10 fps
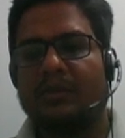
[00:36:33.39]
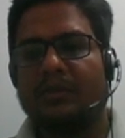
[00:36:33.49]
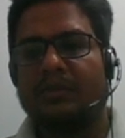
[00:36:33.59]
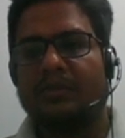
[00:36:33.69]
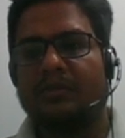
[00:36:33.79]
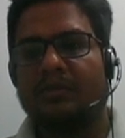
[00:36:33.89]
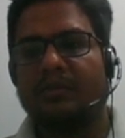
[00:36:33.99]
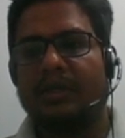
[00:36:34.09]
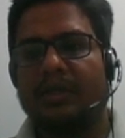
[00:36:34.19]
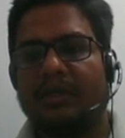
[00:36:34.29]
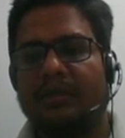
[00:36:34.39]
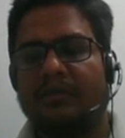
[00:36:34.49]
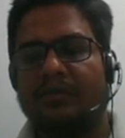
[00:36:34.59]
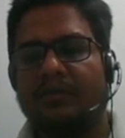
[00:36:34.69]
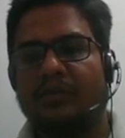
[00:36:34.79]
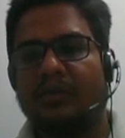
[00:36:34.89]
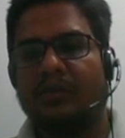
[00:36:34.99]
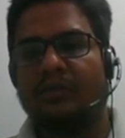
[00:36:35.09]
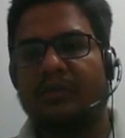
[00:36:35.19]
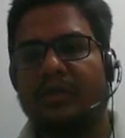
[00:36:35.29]
So this will be 4
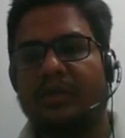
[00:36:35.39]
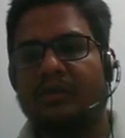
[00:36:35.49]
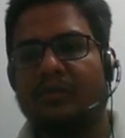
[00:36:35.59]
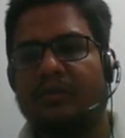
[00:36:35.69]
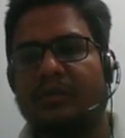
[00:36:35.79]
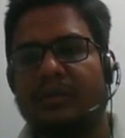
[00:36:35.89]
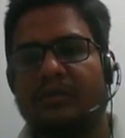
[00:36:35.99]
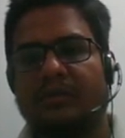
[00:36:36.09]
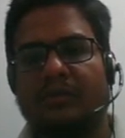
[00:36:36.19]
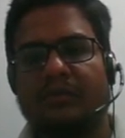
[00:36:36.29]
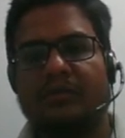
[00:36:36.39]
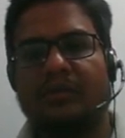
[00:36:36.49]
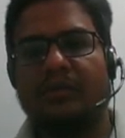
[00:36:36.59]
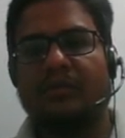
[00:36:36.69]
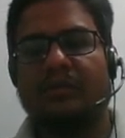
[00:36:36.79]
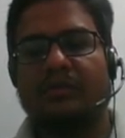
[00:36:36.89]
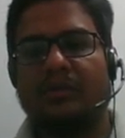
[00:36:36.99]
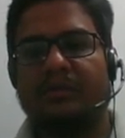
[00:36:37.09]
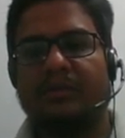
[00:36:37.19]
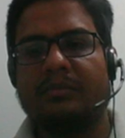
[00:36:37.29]
omega cube, that is equal to 4.
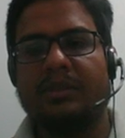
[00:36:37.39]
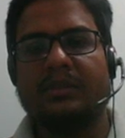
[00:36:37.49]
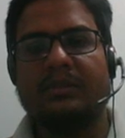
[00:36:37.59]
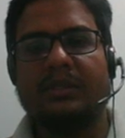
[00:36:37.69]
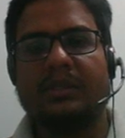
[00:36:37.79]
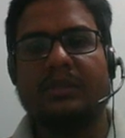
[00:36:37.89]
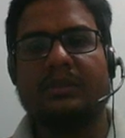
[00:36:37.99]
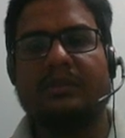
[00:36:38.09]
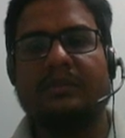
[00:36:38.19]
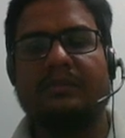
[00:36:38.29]
Option B is the correct answer.